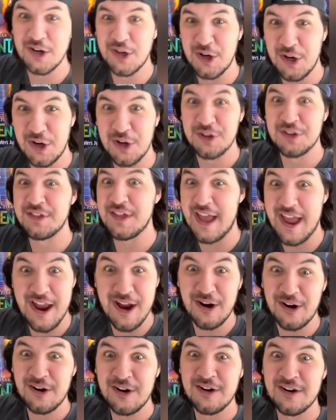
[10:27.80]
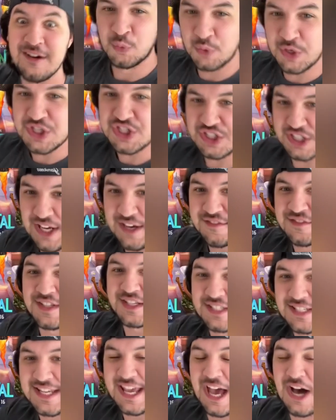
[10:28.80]
earth, air, which gives us
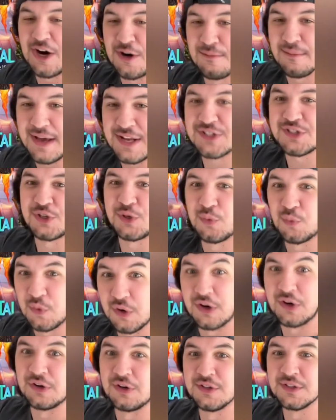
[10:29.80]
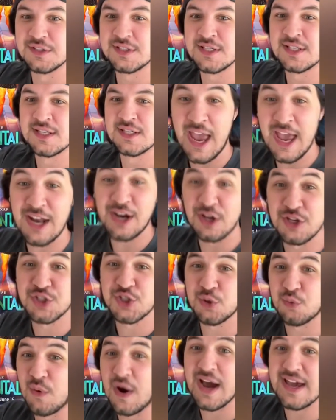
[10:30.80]
the elemental world, and also
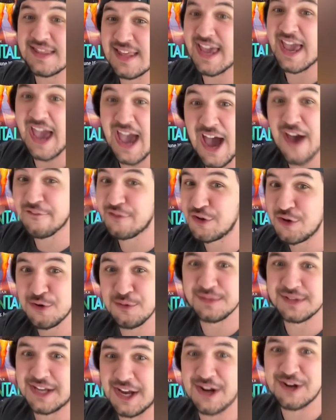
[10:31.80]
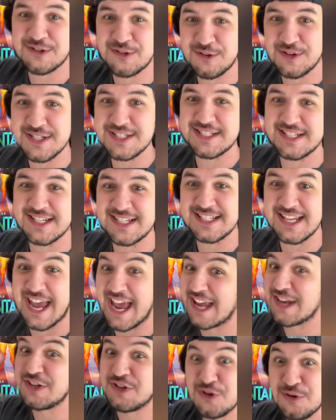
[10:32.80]
why they have human characteristics and
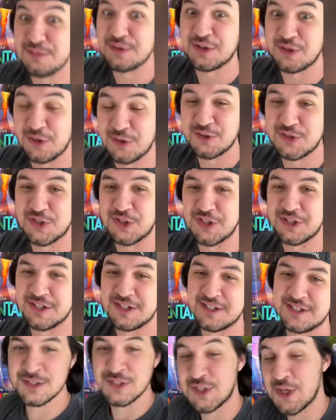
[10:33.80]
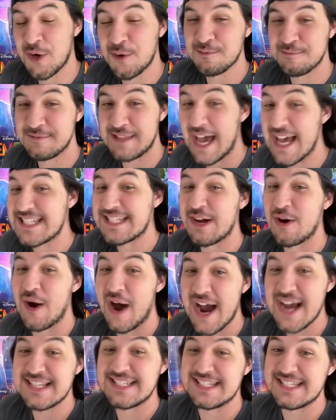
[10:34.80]
human culture. So that's how I
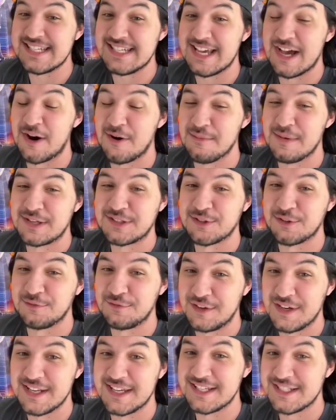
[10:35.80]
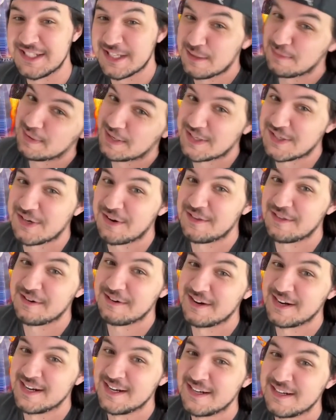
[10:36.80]
see elemental fitting into the Pixar
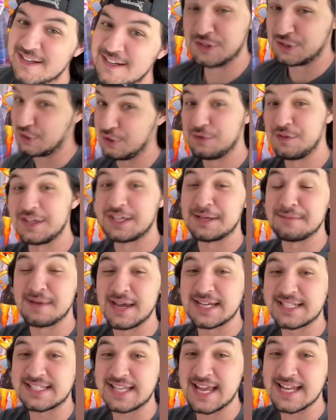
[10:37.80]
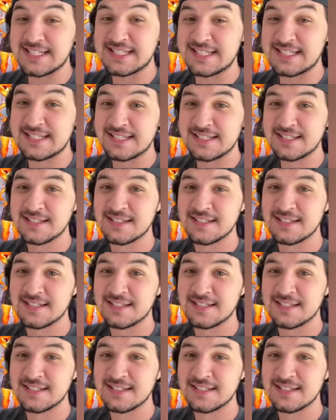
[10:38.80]
theory. Do you think it makes sense?